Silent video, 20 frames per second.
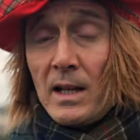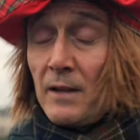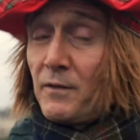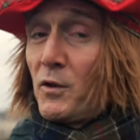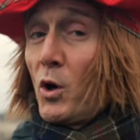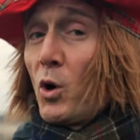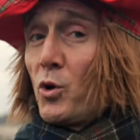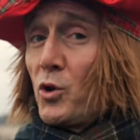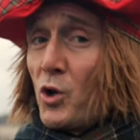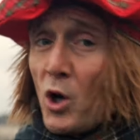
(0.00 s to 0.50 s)
If
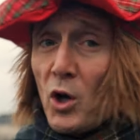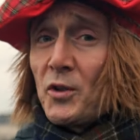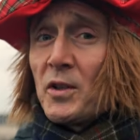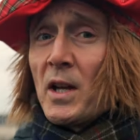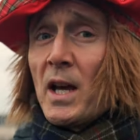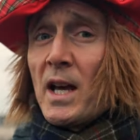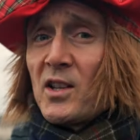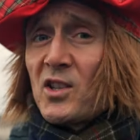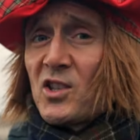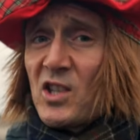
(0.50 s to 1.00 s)
you're not
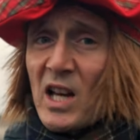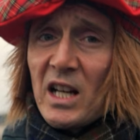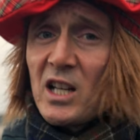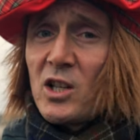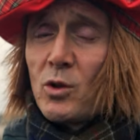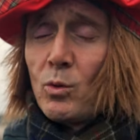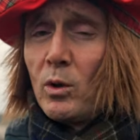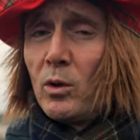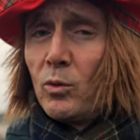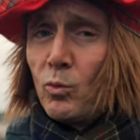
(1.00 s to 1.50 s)
a
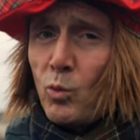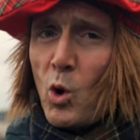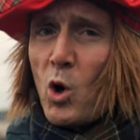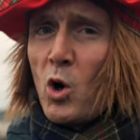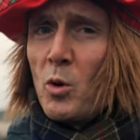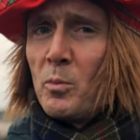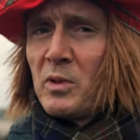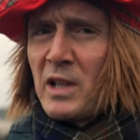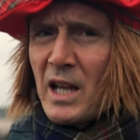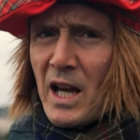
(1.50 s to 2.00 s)
sensual,
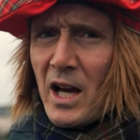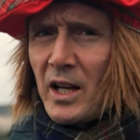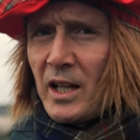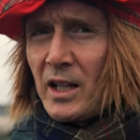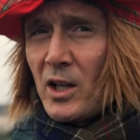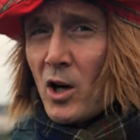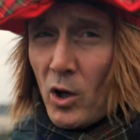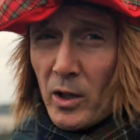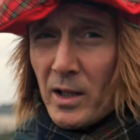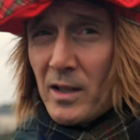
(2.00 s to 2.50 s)
warm, caring,
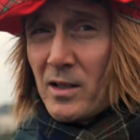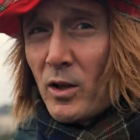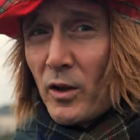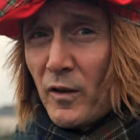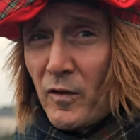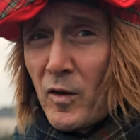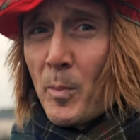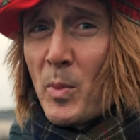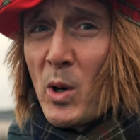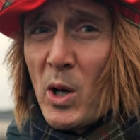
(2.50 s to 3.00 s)
huggy sort
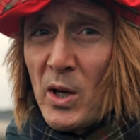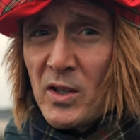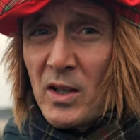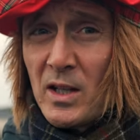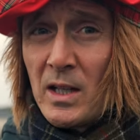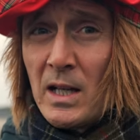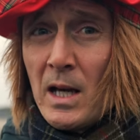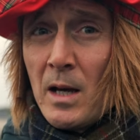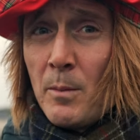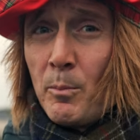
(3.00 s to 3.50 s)
of a
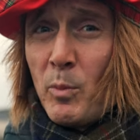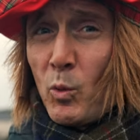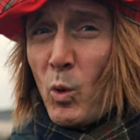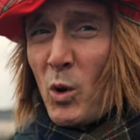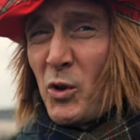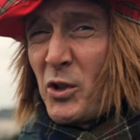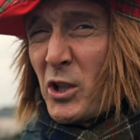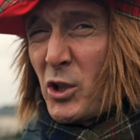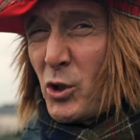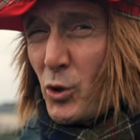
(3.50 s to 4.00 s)
person, but
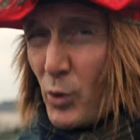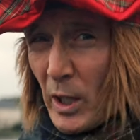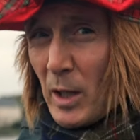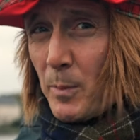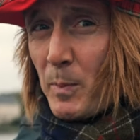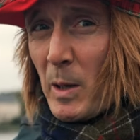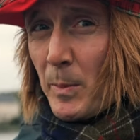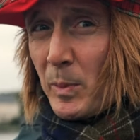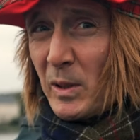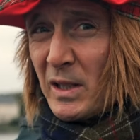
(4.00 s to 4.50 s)
want to trick
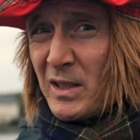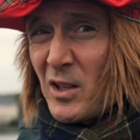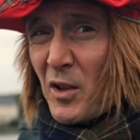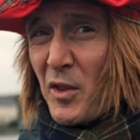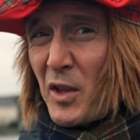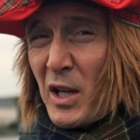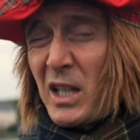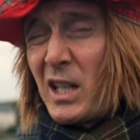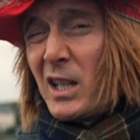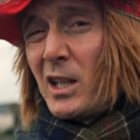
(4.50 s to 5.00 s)
people into
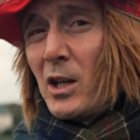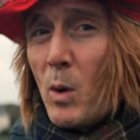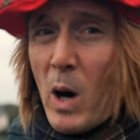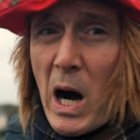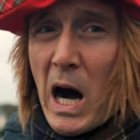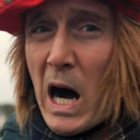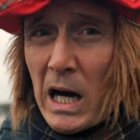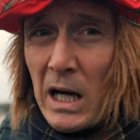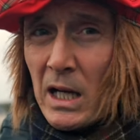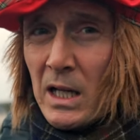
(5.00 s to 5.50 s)
thinking you
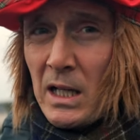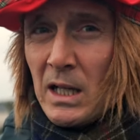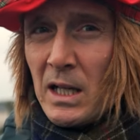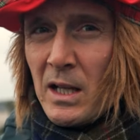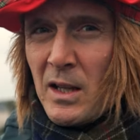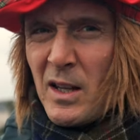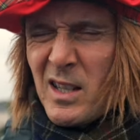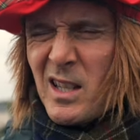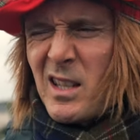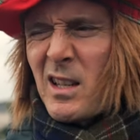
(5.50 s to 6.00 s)
are,
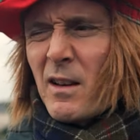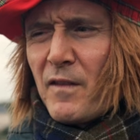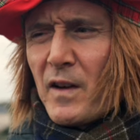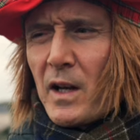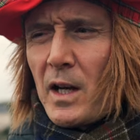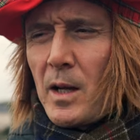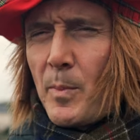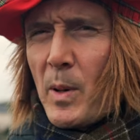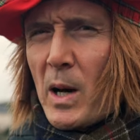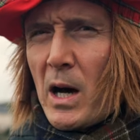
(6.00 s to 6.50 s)
this is a
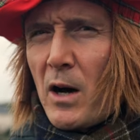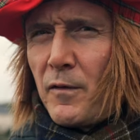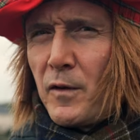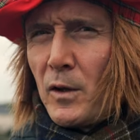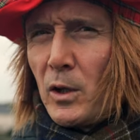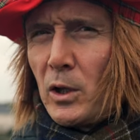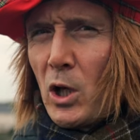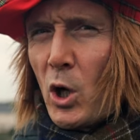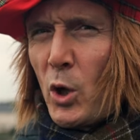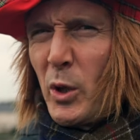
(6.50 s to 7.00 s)
very powerful
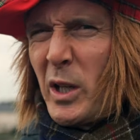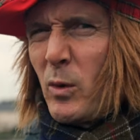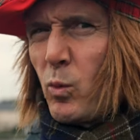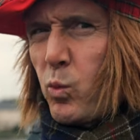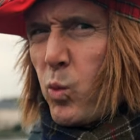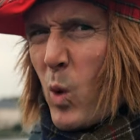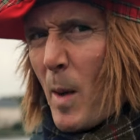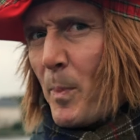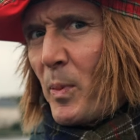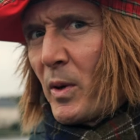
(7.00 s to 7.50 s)
loaded
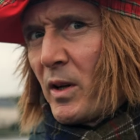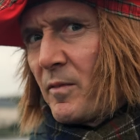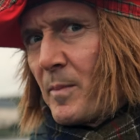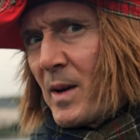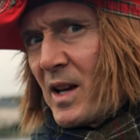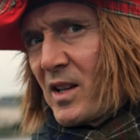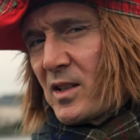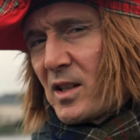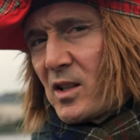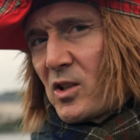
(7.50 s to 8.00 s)
weapon of
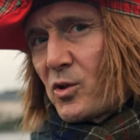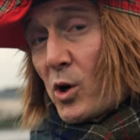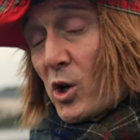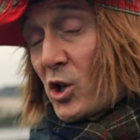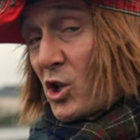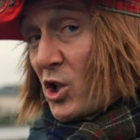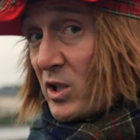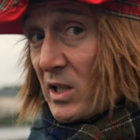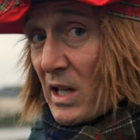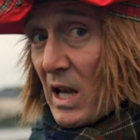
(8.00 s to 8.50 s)
mass
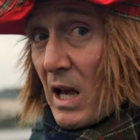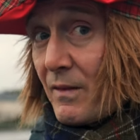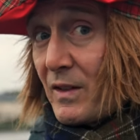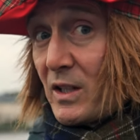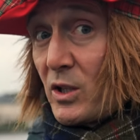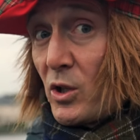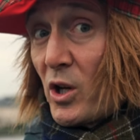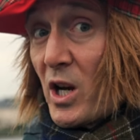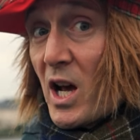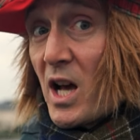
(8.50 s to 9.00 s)
destruction to have in
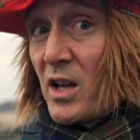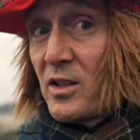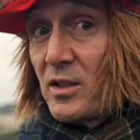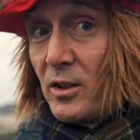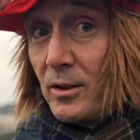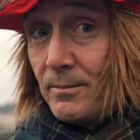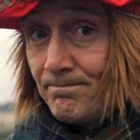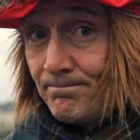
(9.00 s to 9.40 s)
your arsenal.